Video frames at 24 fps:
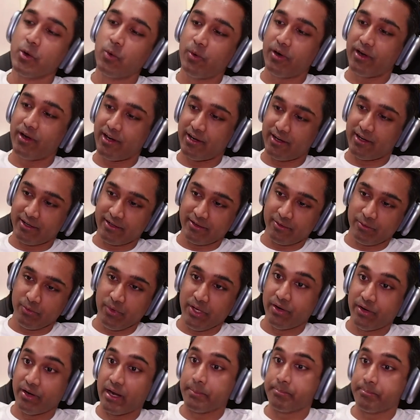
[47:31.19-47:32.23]
where
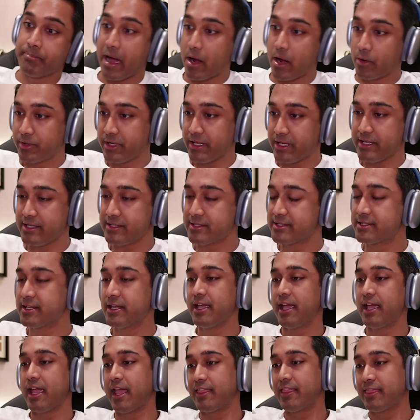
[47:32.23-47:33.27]
we run bounties,
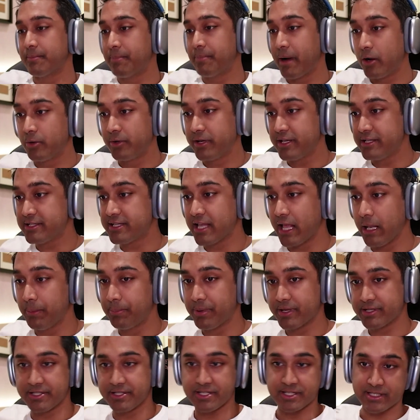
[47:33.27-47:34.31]
and the bounties
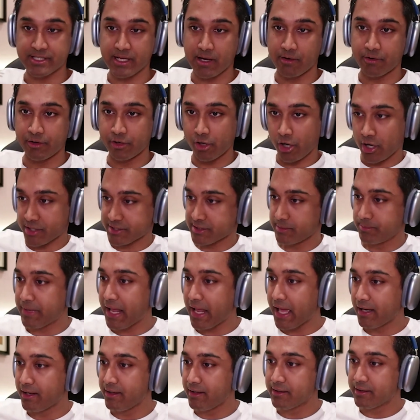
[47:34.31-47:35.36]
help us discover awesome
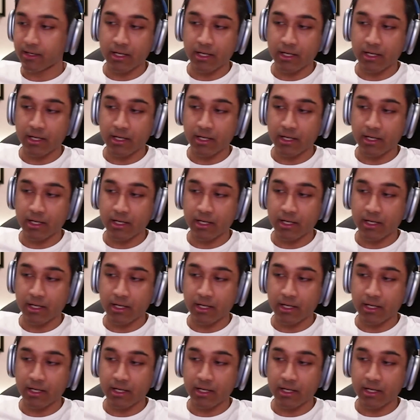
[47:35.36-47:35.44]
talent,